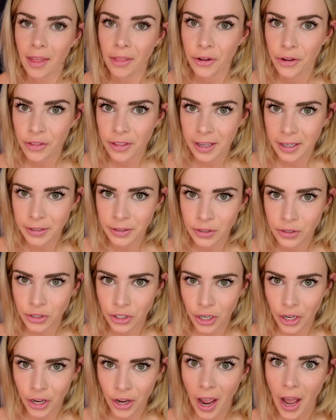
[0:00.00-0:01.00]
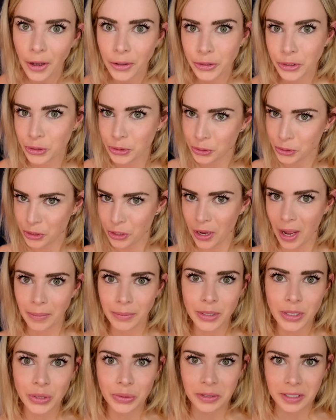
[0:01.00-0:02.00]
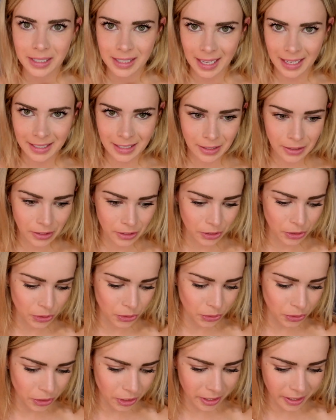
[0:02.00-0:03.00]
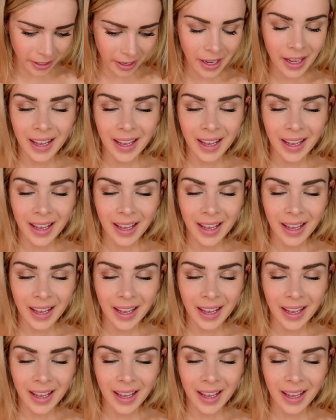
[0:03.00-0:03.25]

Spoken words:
other things too. I'll show you. I'm so excited to show you.